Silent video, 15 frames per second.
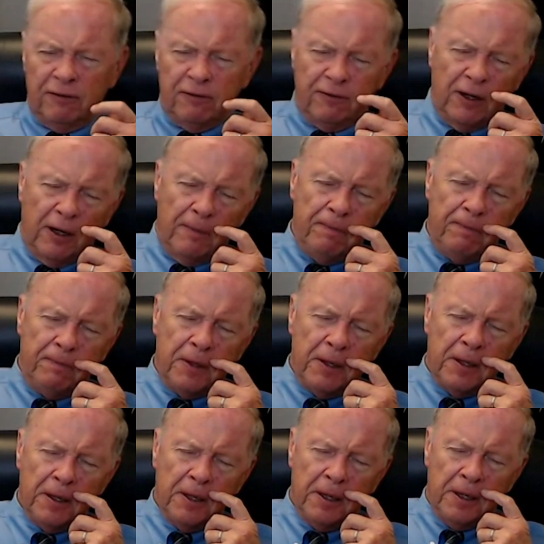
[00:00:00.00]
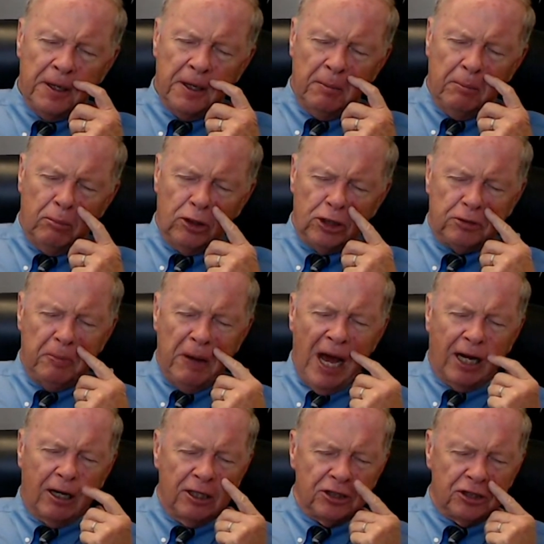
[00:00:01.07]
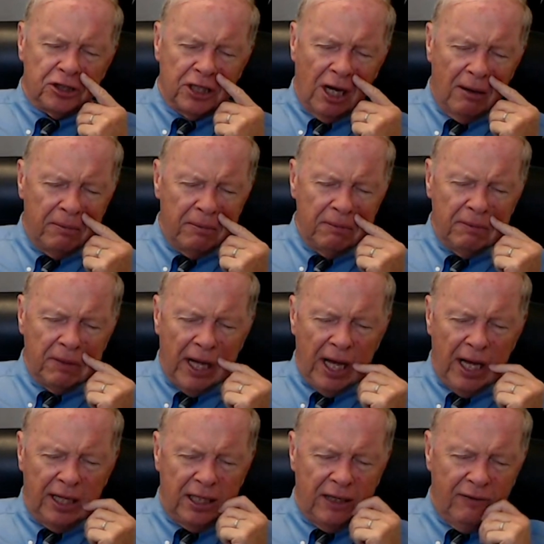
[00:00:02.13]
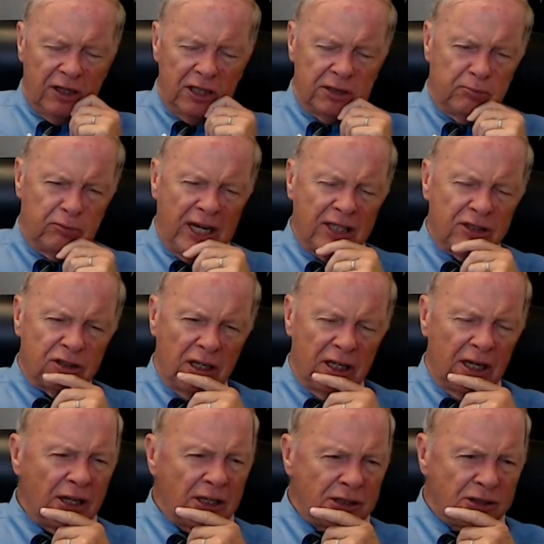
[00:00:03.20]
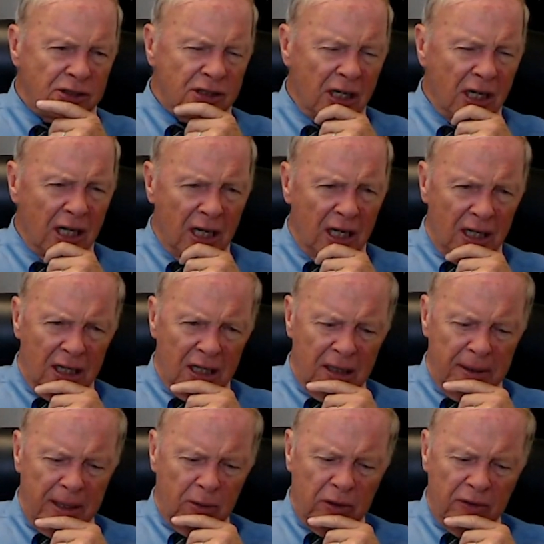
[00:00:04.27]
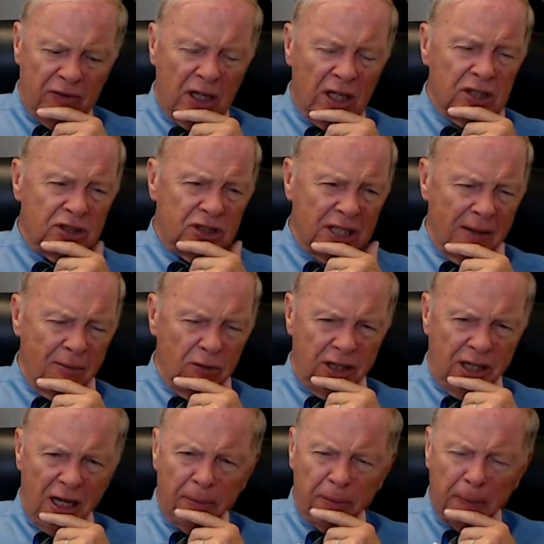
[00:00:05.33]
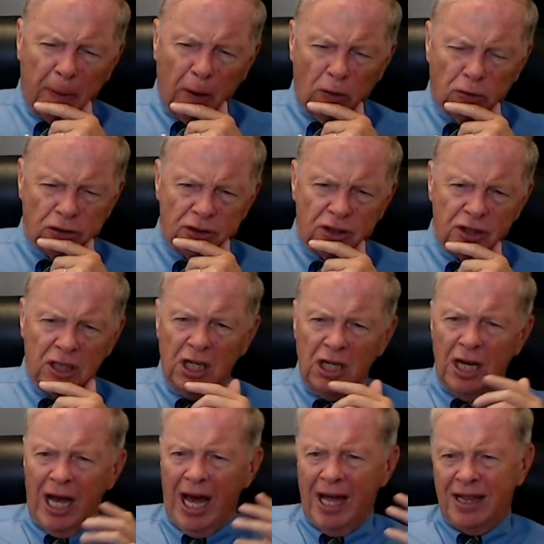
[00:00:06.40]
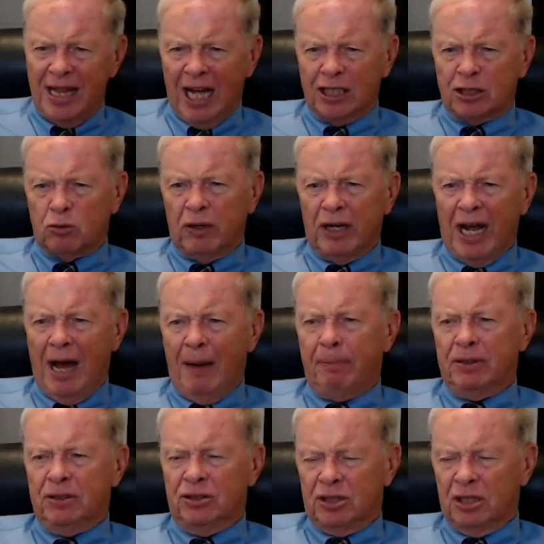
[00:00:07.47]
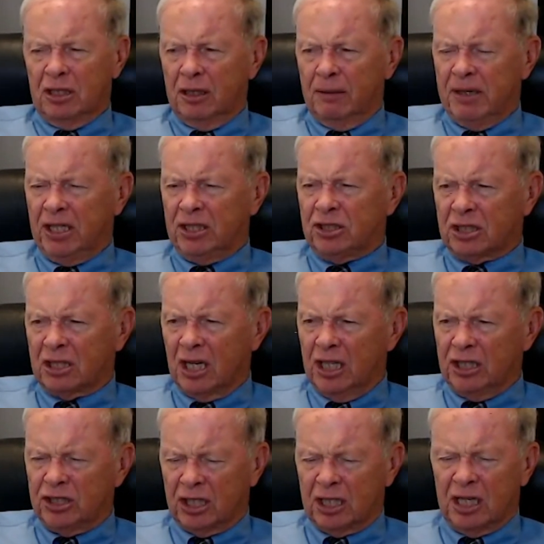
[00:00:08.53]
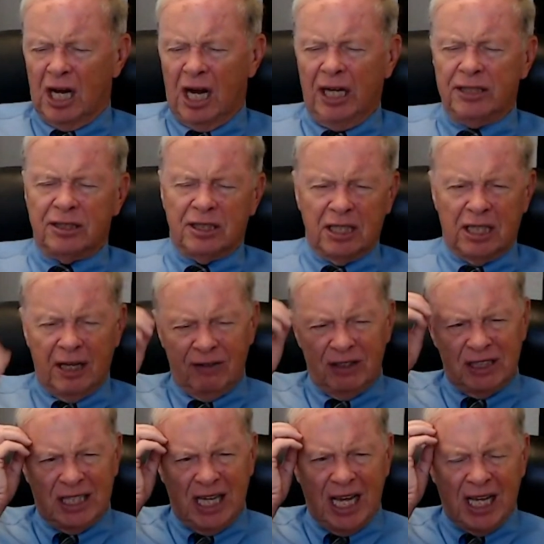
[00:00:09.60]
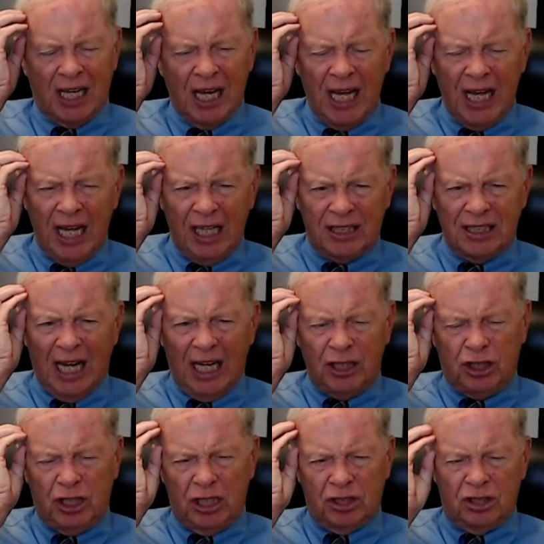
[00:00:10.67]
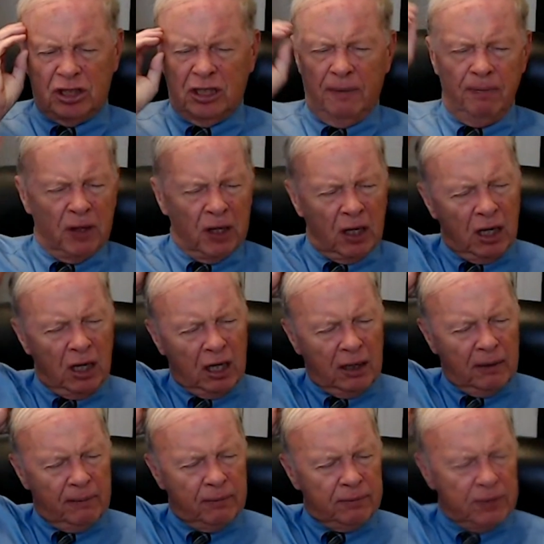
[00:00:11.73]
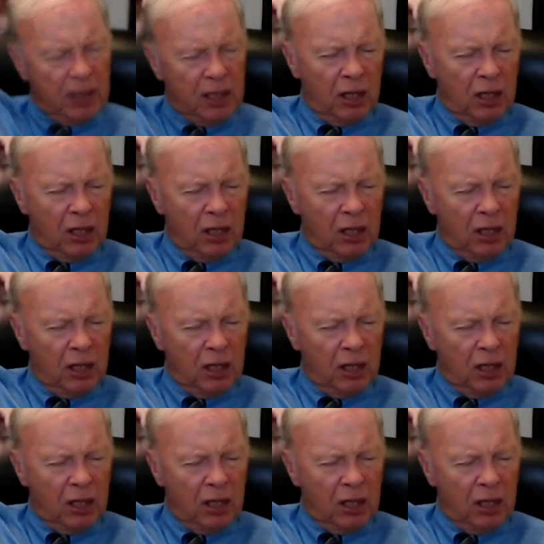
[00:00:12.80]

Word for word: have um, pushed back on some and given us breaks on others. Um, and we've done the same with their proposals. And that's what happens. Um, it's it's a constant give and take. It's not just um,